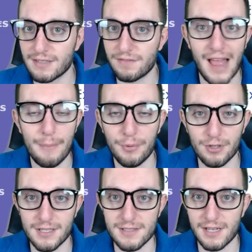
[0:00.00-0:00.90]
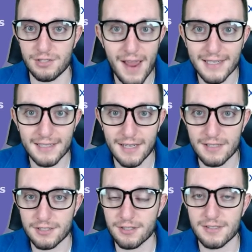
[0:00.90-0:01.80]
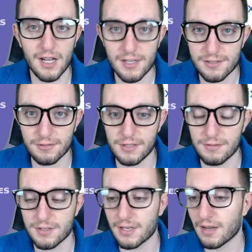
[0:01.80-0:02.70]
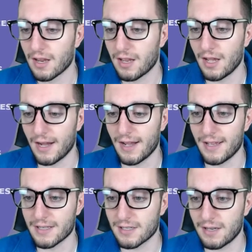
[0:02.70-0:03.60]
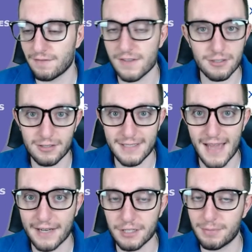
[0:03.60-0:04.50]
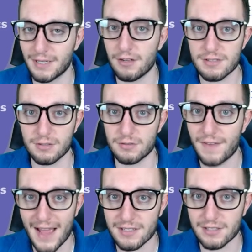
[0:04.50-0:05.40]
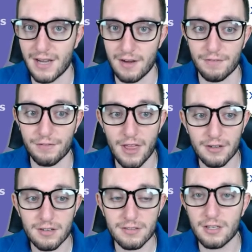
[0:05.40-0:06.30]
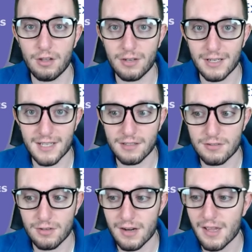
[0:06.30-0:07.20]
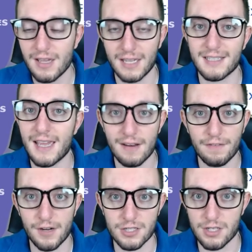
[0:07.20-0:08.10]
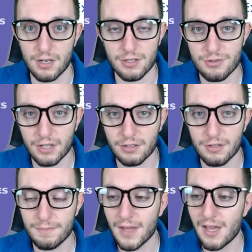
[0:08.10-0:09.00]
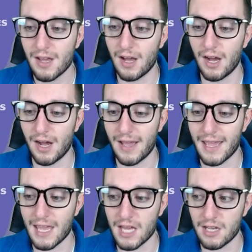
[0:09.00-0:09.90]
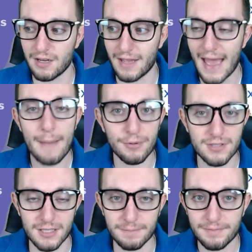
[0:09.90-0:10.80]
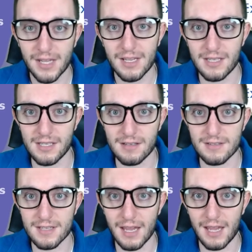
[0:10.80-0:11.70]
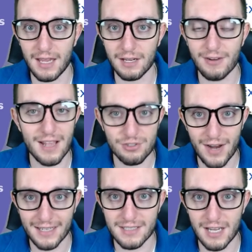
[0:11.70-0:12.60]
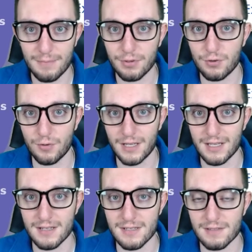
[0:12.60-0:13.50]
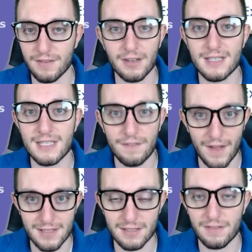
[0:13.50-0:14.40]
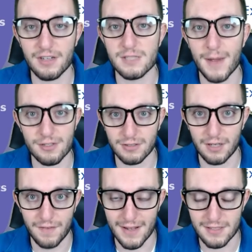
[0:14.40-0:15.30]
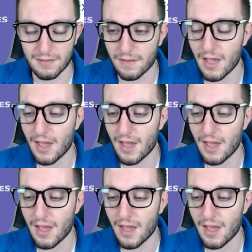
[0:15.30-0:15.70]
Flapple is a Dragon Dancer. It's a Hustle user. It's a physical attacker, but it also is faster and frailer than Alolan Exeggutor. It can't function under Trick Room. And Appleton is a Grass Dragon type who is very defensive, very specially defensive,